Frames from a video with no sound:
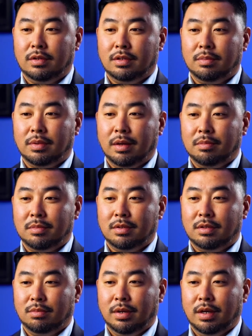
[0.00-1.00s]

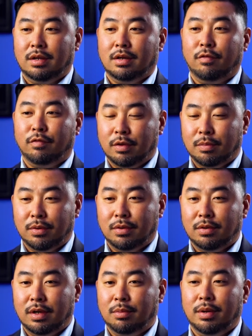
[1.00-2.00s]
sometimes we get
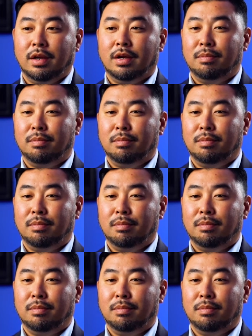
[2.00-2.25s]
comfortable and we get